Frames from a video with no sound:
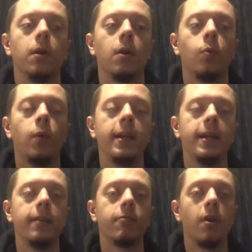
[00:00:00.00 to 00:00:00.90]
when
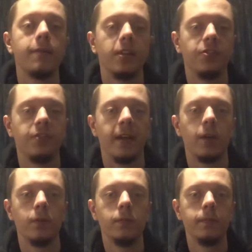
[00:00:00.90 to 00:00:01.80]
he arrived in
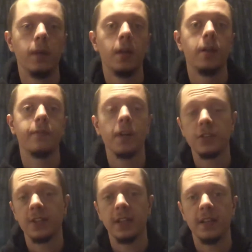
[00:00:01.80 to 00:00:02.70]
Seattle, the first
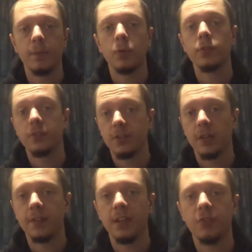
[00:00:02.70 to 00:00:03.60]
thing he did was
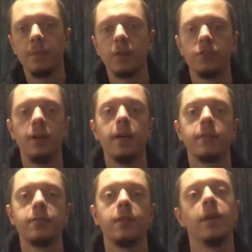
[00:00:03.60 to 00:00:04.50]
started teaching martial arts.